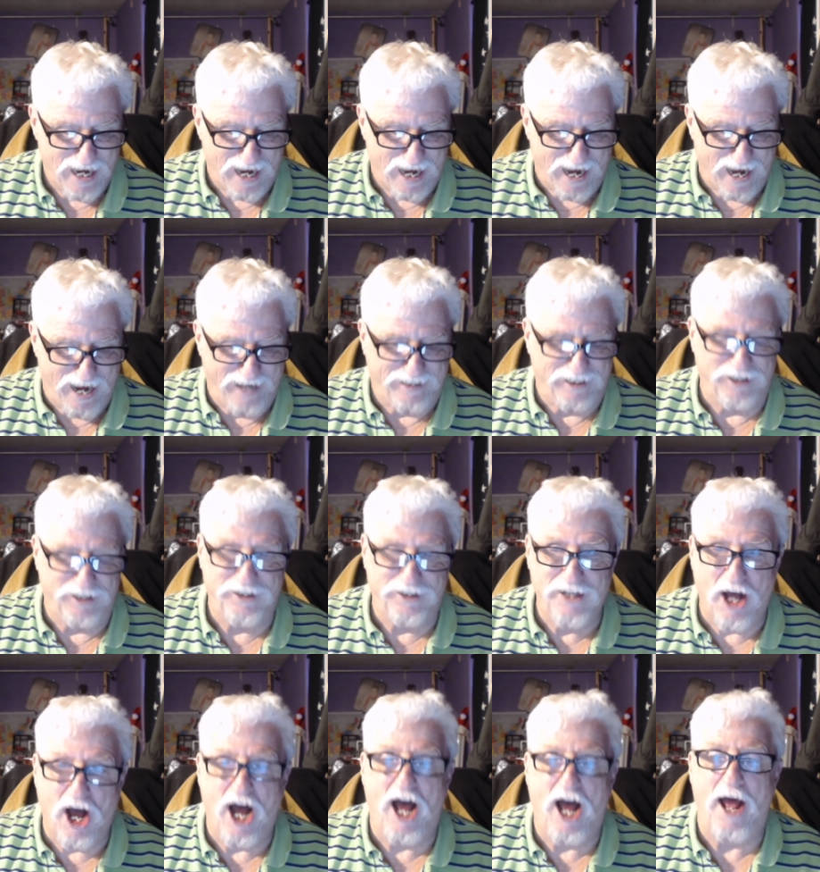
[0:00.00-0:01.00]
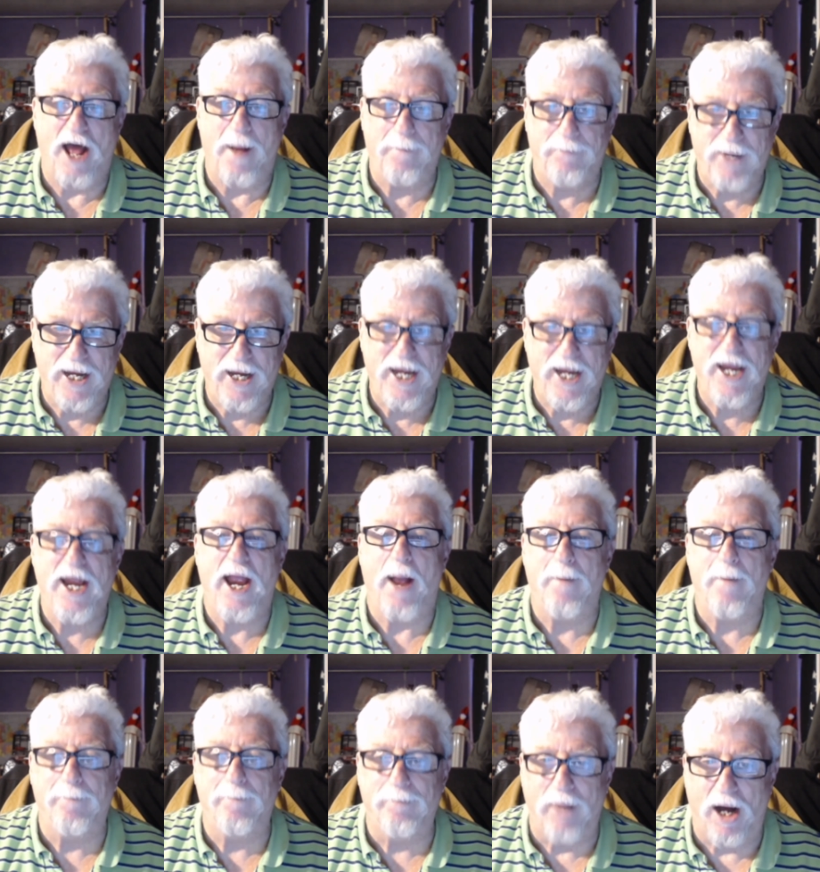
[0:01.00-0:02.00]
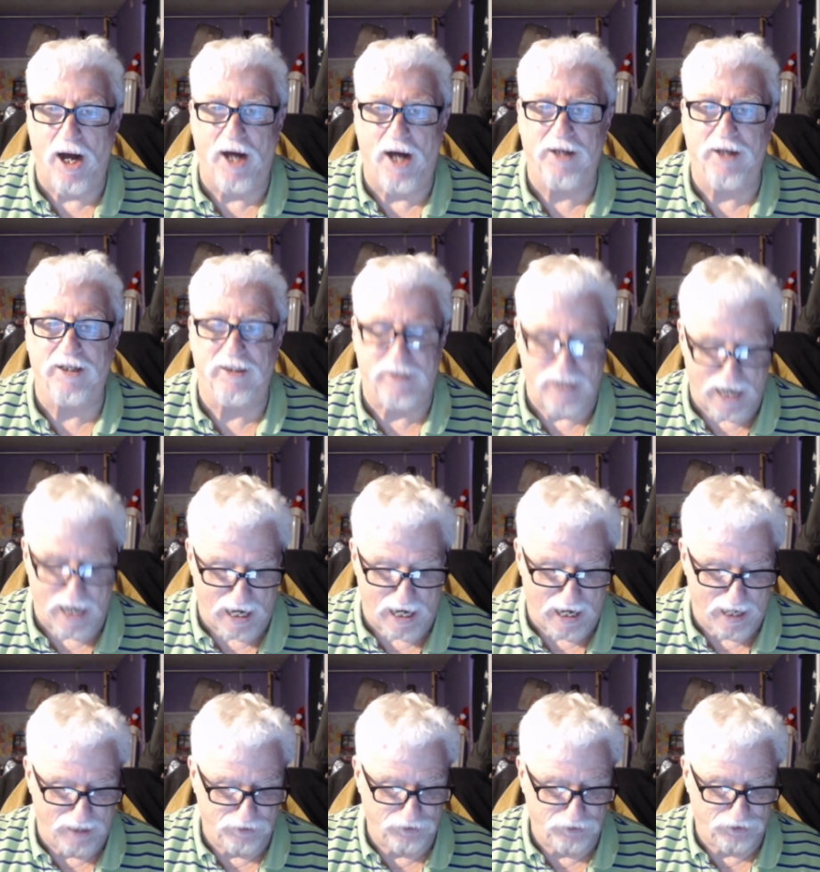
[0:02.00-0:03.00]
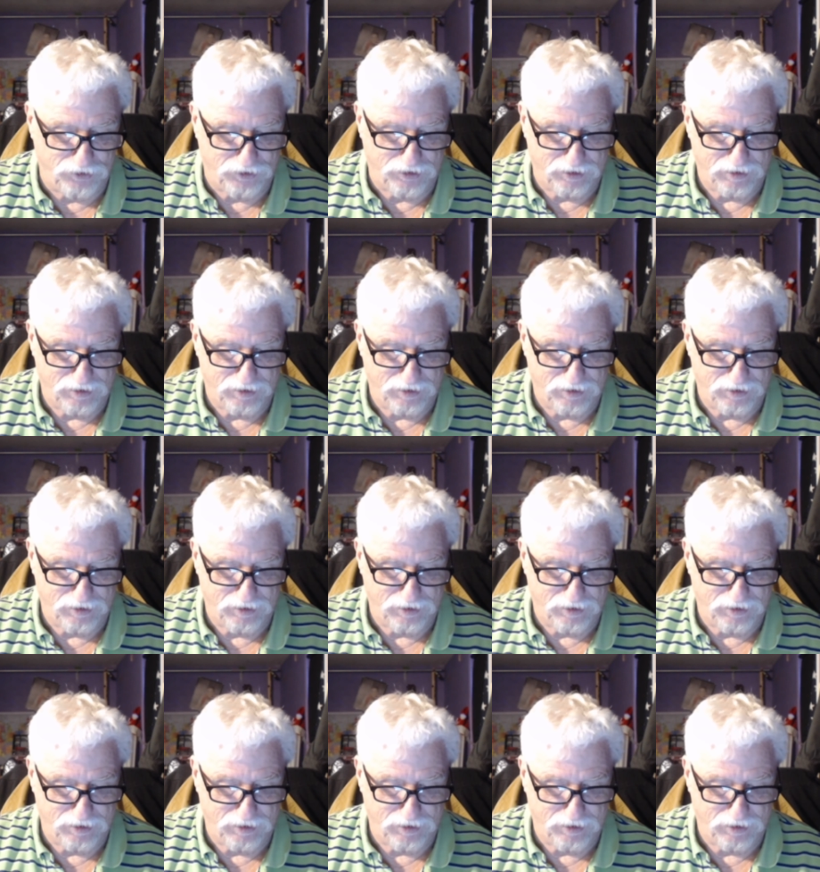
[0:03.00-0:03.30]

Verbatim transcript: and cannot be monetized.